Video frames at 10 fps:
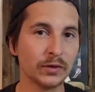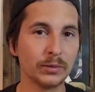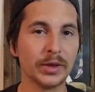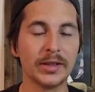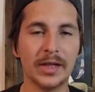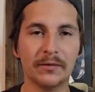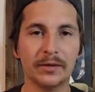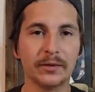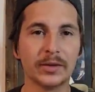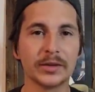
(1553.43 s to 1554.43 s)
but it definitely
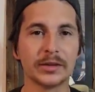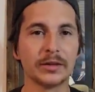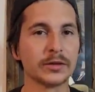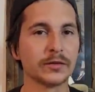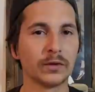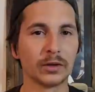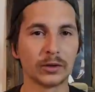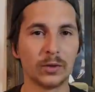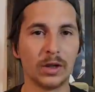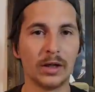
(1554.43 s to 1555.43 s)
wasn't used for a
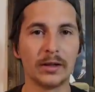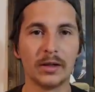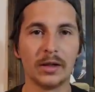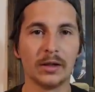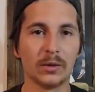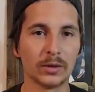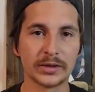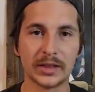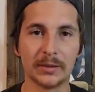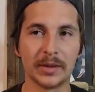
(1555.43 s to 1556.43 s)
quad or a
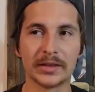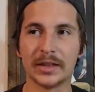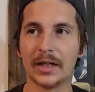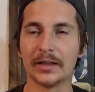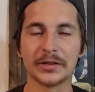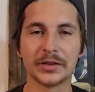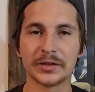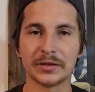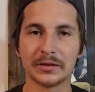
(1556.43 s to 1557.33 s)
side-by-side. It's just